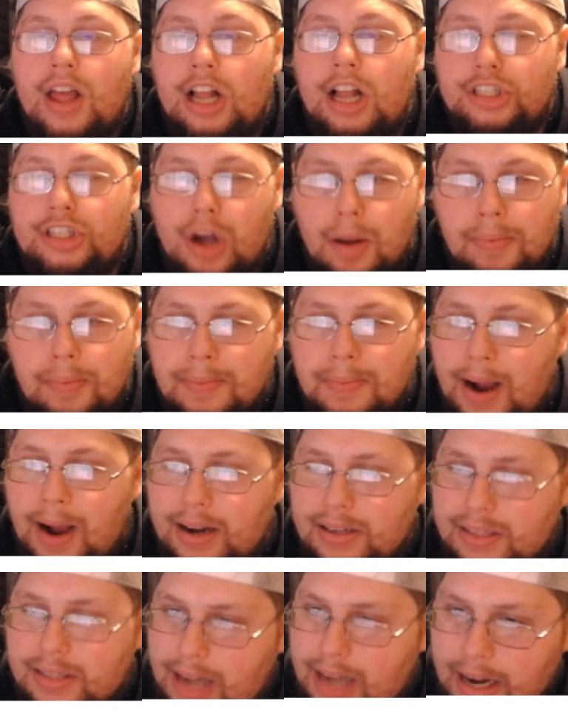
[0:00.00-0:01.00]
Jacoby
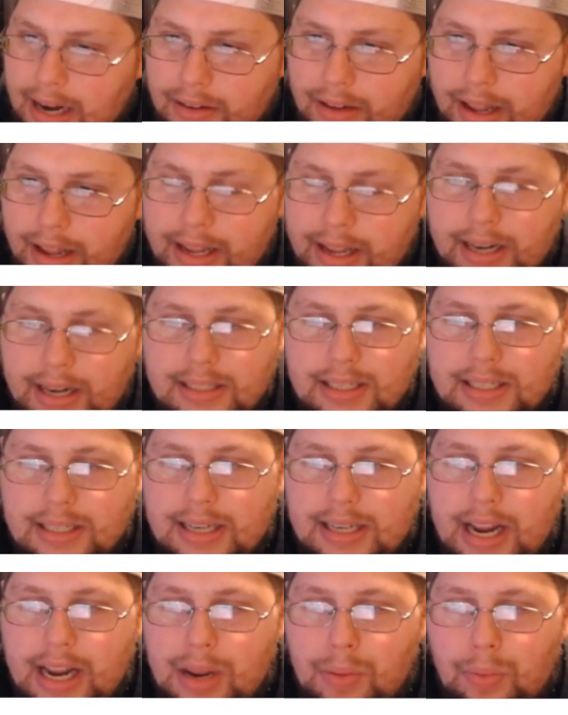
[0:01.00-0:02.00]
Myers, kind of like it as a
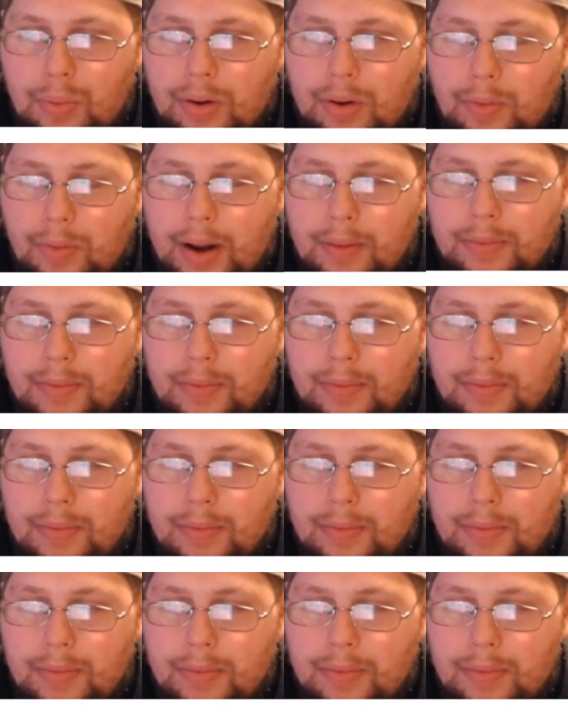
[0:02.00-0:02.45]
sneaky one, right?